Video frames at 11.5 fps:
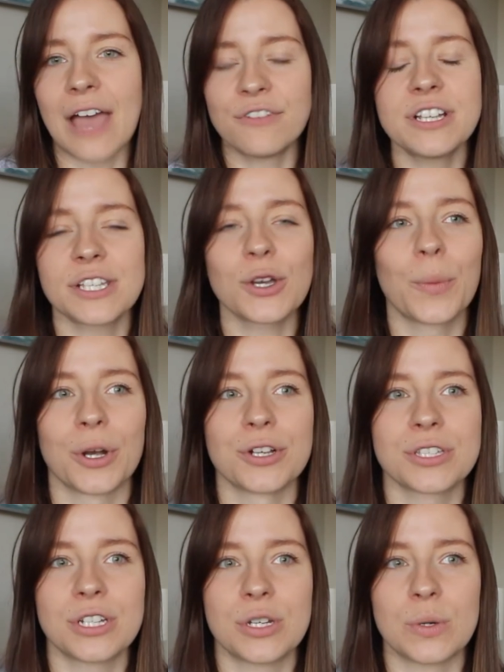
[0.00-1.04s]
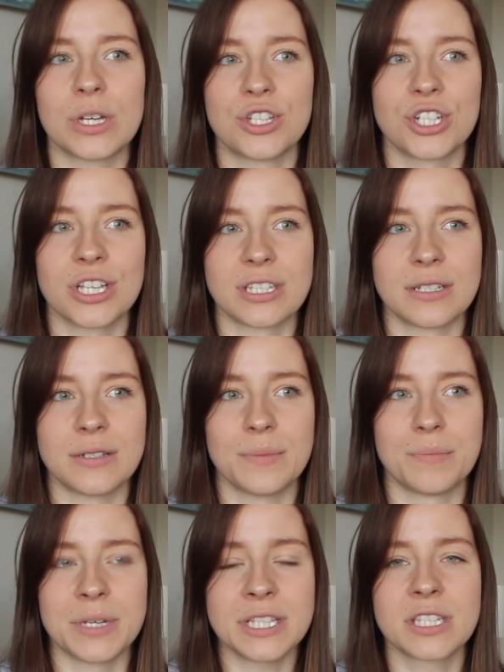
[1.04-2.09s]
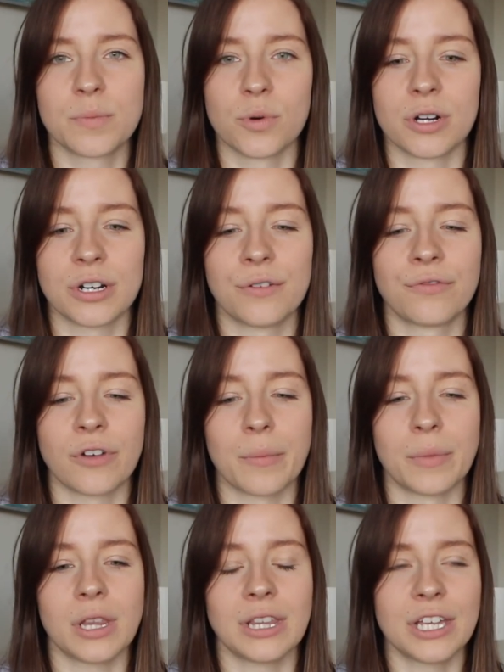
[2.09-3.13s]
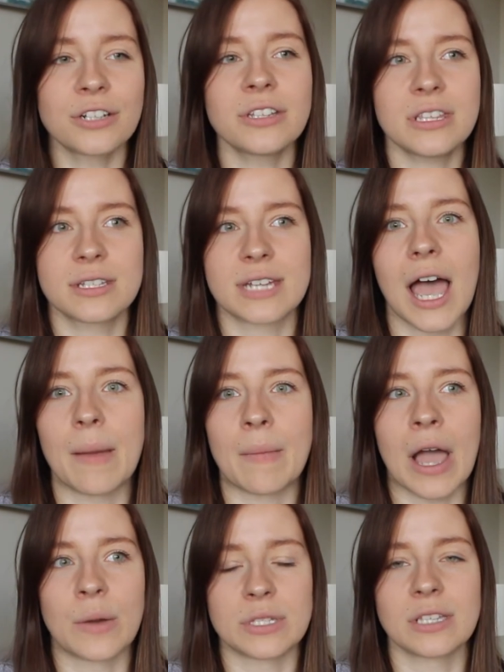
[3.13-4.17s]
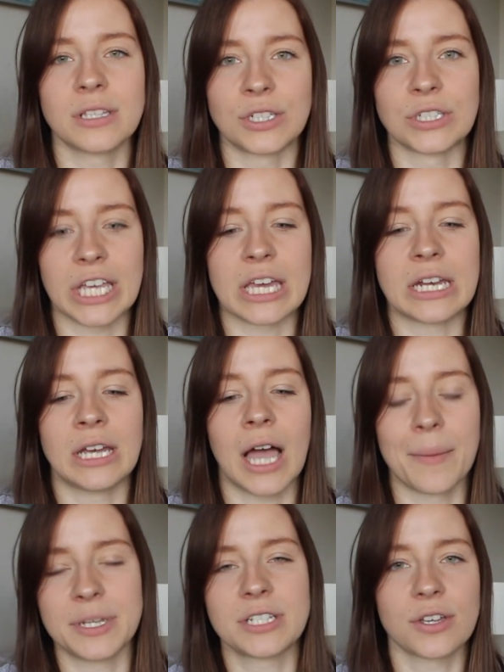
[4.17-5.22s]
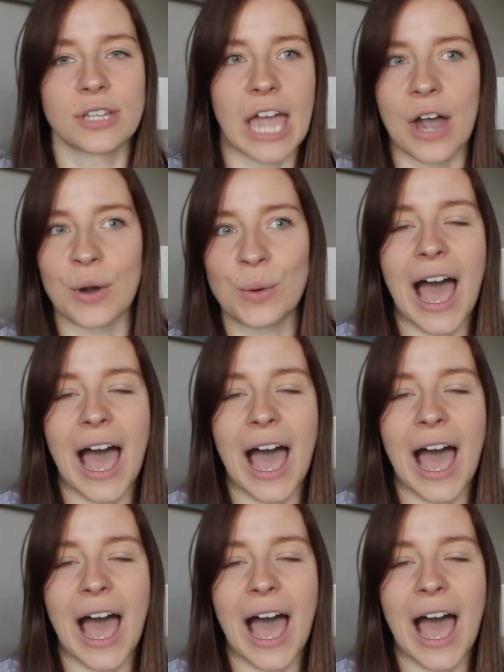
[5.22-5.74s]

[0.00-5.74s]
Every single person who has just been supportive from literally the time I was a little kid up until now.